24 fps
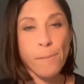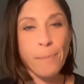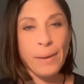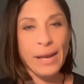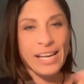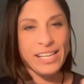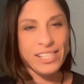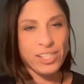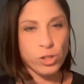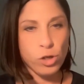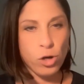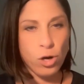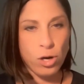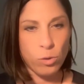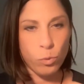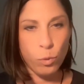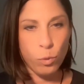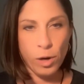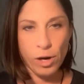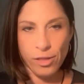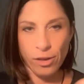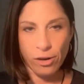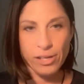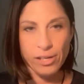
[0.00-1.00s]
based on
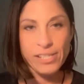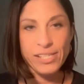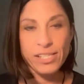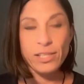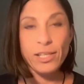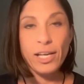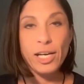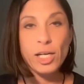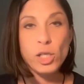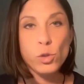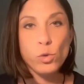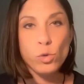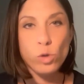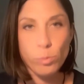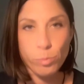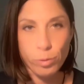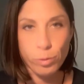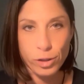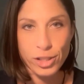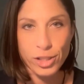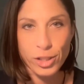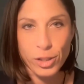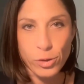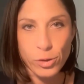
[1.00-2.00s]
where their intellectual
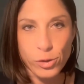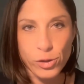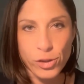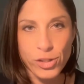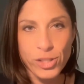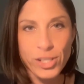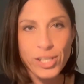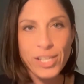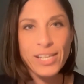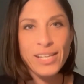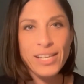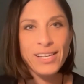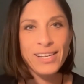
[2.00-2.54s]
pursuits